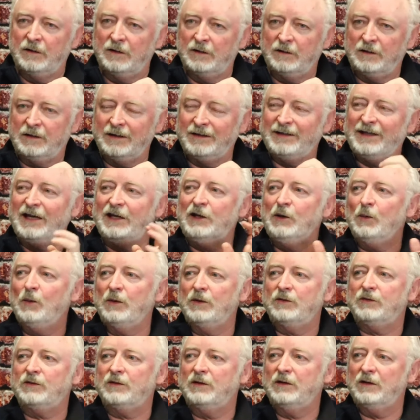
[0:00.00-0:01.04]

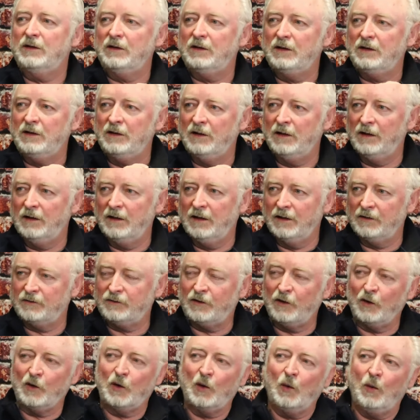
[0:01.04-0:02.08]
continuousness.
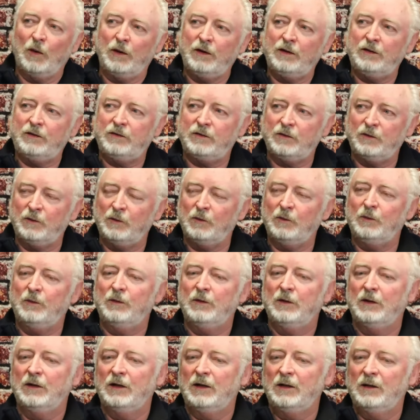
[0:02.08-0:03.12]
They're going to
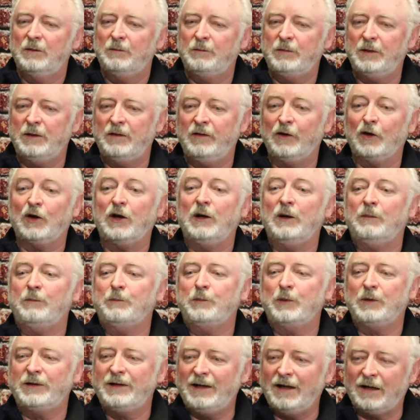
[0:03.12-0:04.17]
they're going to
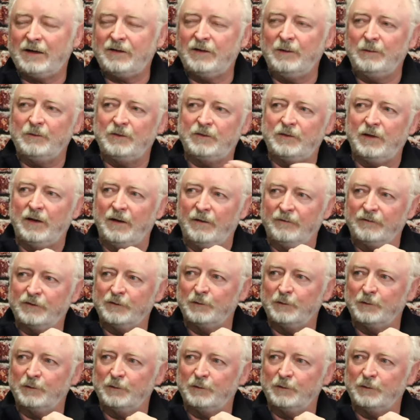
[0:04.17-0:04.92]
protect themselves